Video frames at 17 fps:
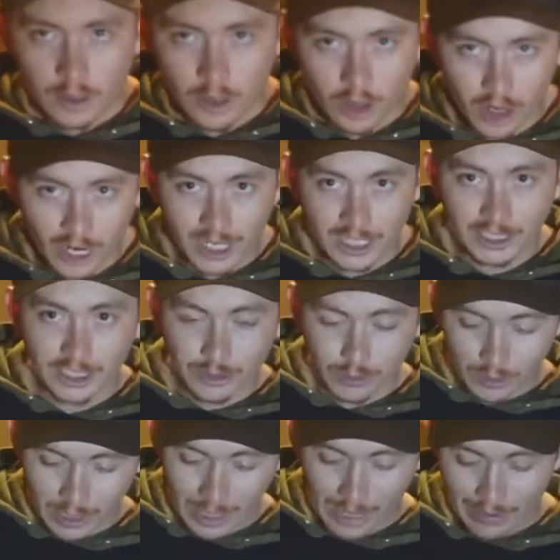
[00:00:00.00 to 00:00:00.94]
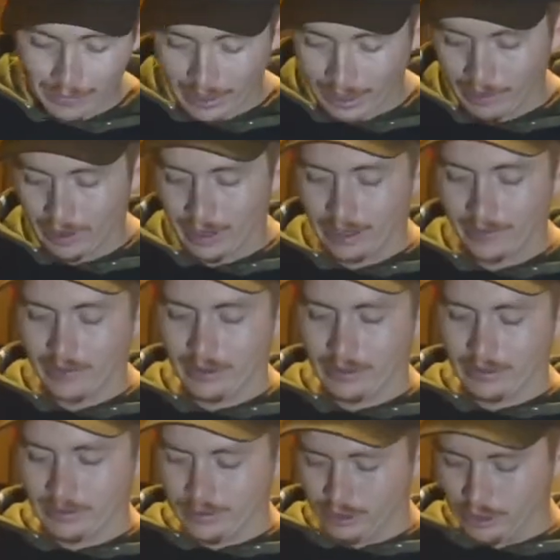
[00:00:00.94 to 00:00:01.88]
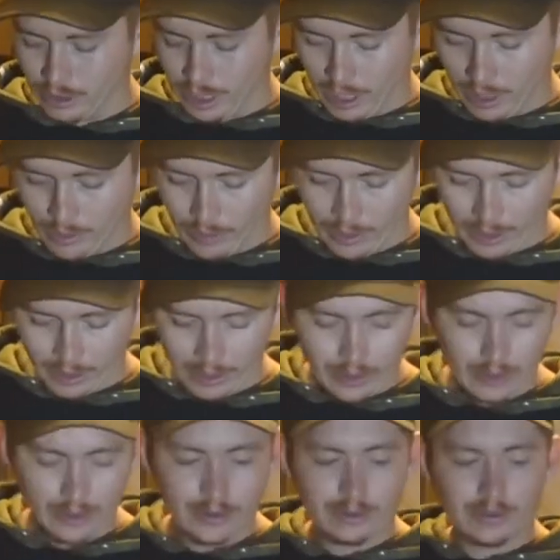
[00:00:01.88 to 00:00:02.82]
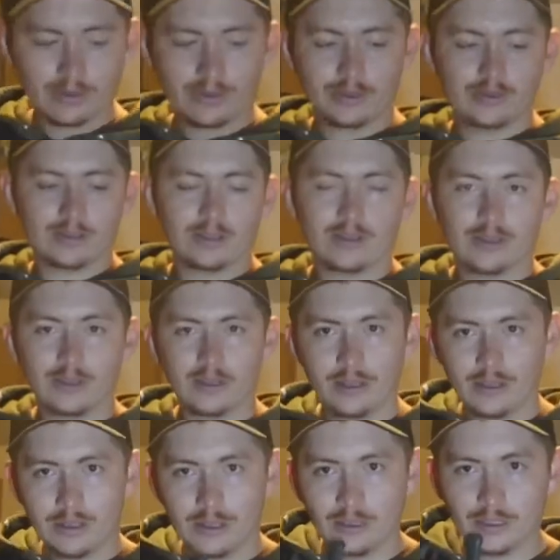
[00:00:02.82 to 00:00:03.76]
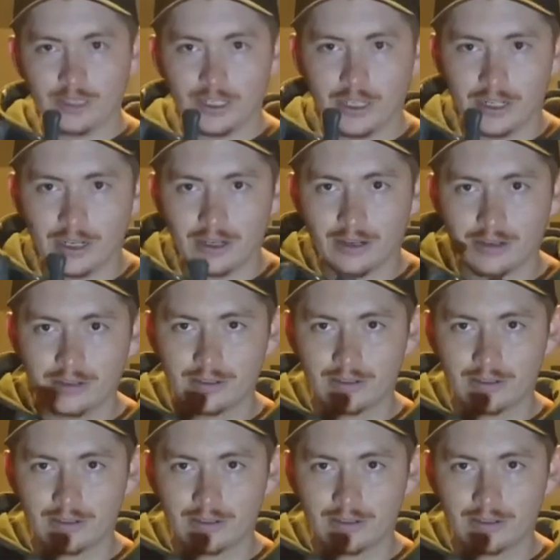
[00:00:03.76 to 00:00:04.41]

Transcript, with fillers: Alright guys, this is what I have it, how I have it set up right now. Check it out.